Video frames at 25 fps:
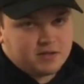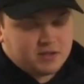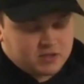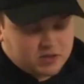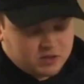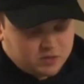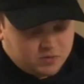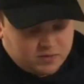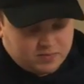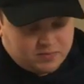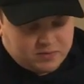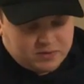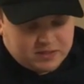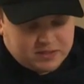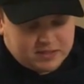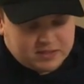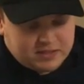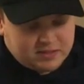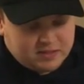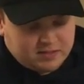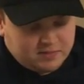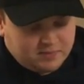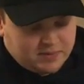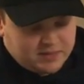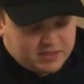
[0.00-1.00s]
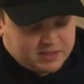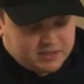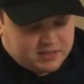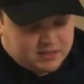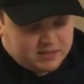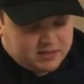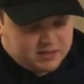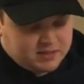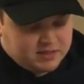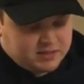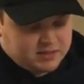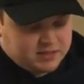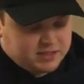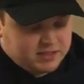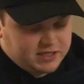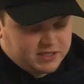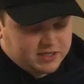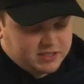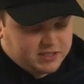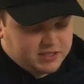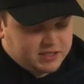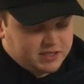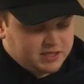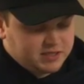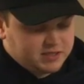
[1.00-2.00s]
So we predicted that basically the
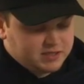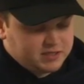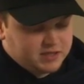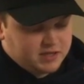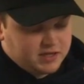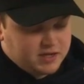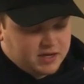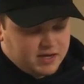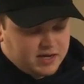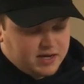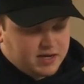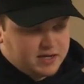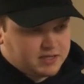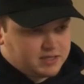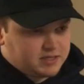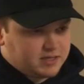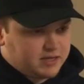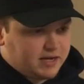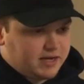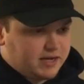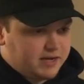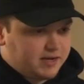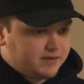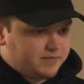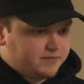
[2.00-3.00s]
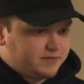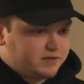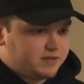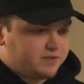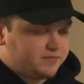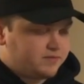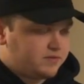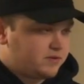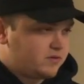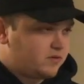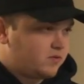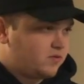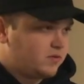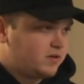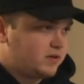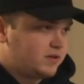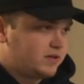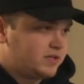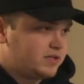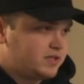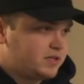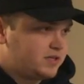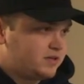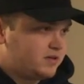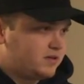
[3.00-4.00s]
change in age is going to have a different
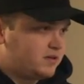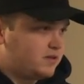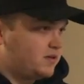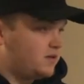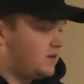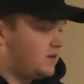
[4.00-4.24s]
correlation